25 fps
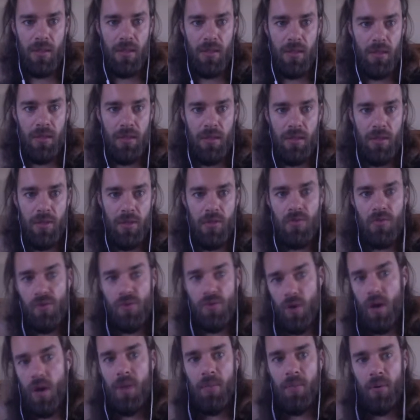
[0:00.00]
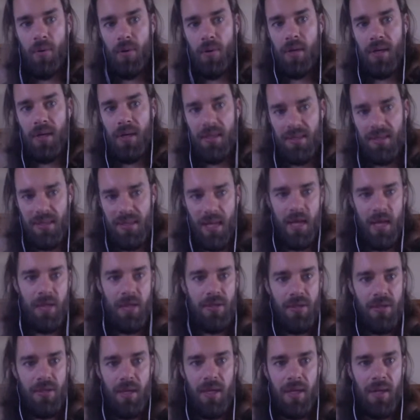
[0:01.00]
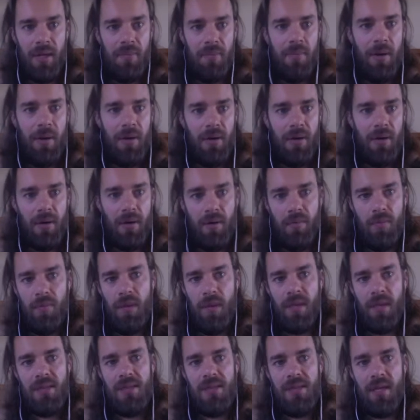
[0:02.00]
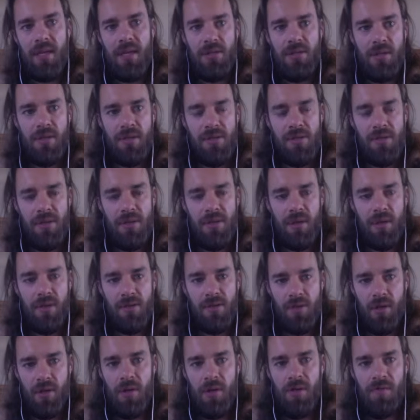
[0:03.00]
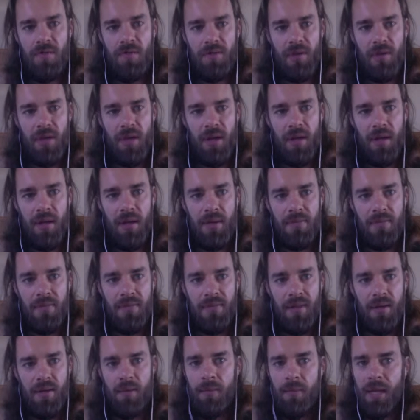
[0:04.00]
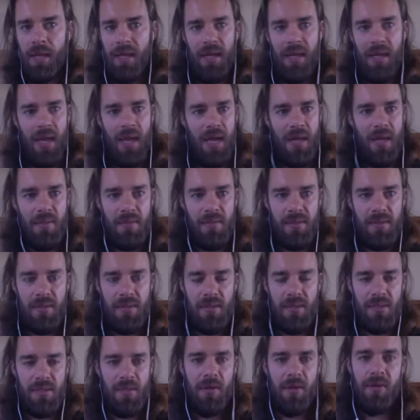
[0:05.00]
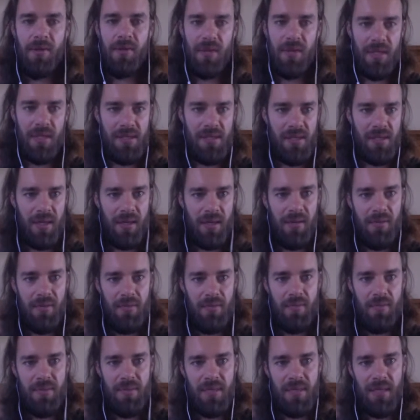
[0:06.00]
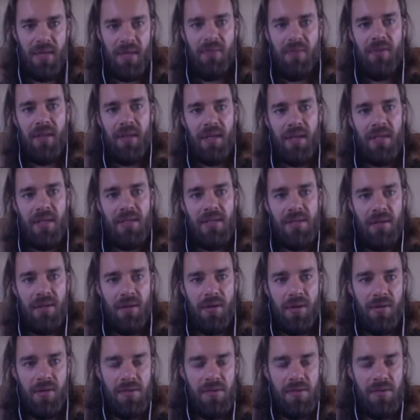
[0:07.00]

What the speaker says: user onboarding / like better extensions are solved, it'll make games and some other things like significantly easier to use.